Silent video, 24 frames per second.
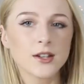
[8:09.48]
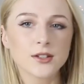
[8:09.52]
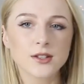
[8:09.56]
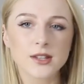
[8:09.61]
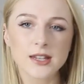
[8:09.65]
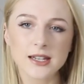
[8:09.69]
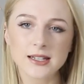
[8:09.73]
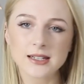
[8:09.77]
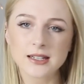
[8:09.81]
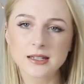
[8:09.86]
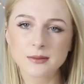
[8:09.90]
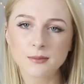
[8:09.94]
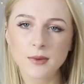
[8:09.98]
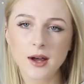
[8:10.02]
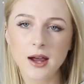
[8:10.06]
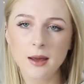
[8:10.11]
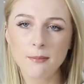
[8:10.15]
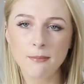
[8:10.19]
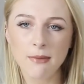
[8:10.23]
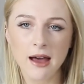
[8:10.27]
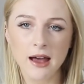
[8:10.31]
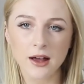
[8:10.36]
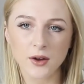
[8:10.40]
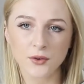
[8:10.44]
So this is
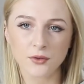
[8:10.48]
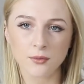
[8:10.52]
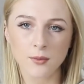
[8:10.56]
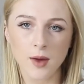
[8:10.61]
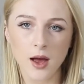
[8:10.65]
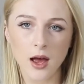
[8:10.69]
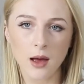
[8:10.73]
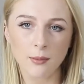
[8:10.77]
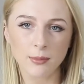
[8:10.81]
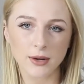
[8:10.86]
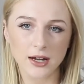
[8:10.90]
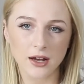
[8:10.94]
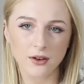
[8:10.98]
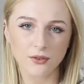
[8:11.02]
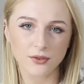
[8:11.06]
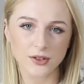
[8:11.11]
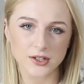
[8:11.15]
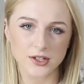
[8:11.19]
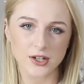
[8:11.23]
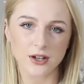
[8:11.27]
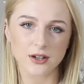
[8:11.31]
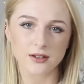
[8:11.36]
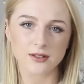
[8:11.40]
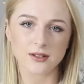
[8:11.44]
my bag from Urban
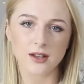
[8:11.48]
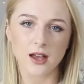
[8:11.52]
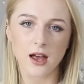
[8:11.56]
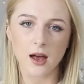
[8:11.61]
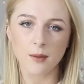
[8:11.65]
Outfitters.